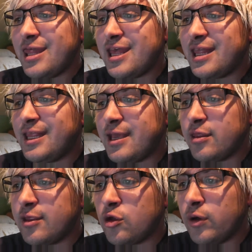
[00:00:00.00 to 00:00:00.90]
This
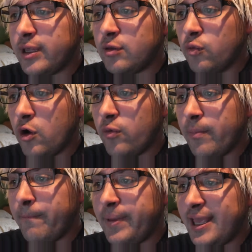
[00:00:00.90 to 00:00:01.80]
year, the toys
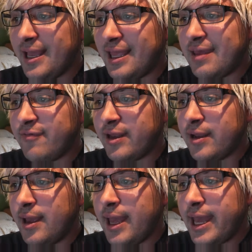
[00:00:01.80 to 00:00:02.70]
won't be
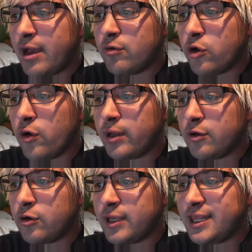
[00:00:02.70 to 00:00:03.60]
given out on
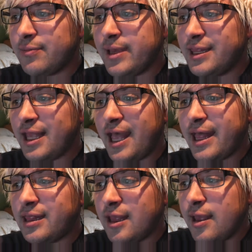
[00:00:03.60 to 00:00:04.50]
Christmas
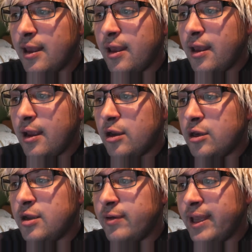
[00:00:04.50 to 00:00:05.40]
as
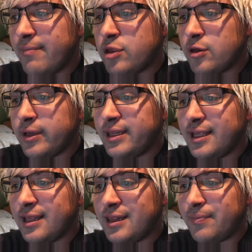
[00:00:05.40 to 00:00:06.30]
New Hampshire is
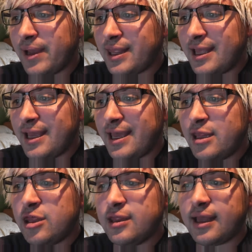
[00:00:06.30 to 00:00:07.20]
expecting
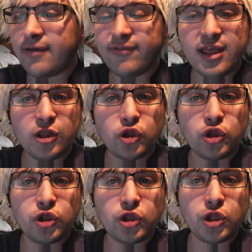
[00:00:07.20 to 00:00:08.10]
inches of
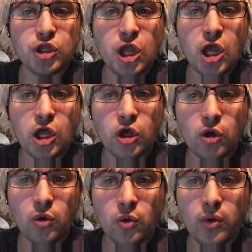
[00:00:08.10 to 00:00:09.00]

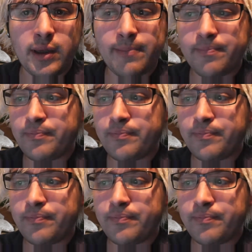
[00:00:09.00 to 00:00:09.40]
snow.